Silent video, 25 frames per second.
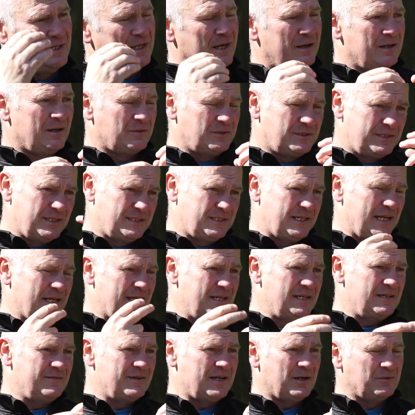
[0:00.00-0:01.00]
you know, and I was just
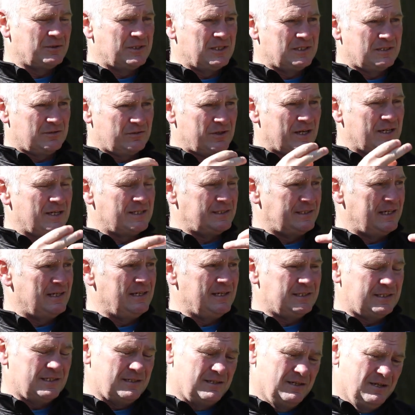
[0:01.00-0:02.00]
getting into it. I was just trying to say,
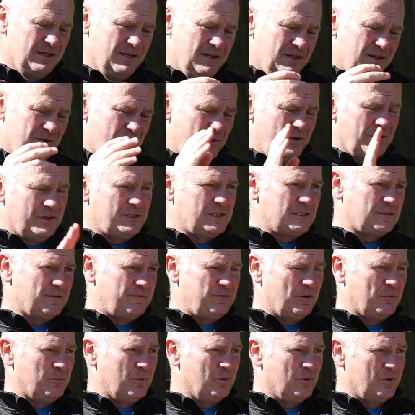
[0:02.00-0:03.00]
listen, we're not just a
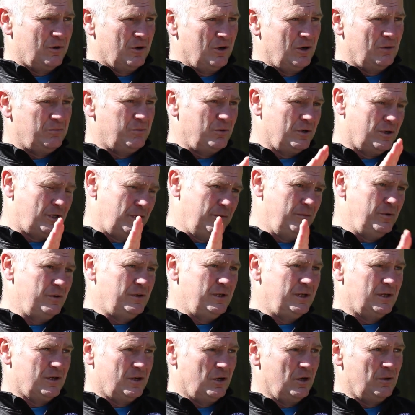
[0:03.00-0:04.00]
football club, we're a
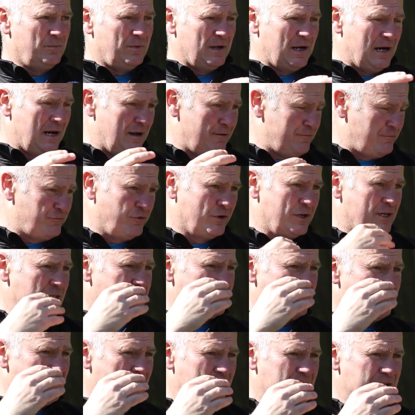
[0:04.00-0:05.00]
community club. Our front
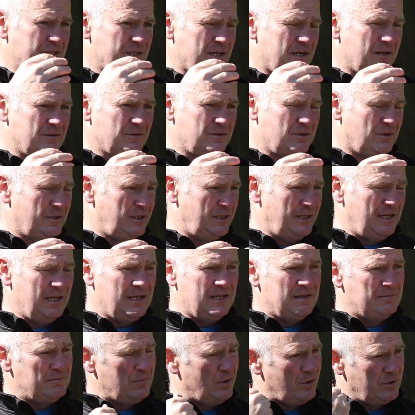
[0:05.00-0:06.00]
as a manager, I've got
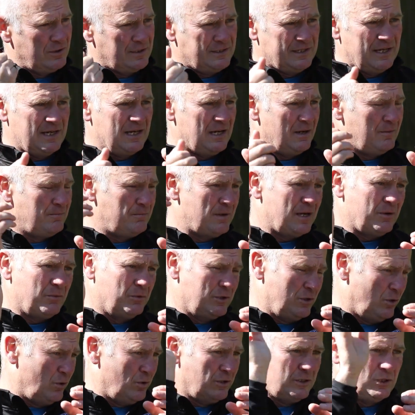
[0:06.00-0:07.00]
Ian and Martin Taylor, Matt,
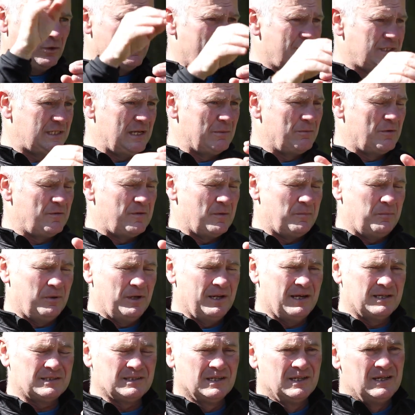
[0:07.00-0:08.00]
we'll all do the same with the
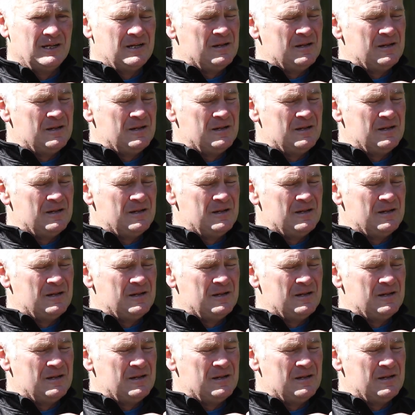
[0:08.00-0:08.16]
players.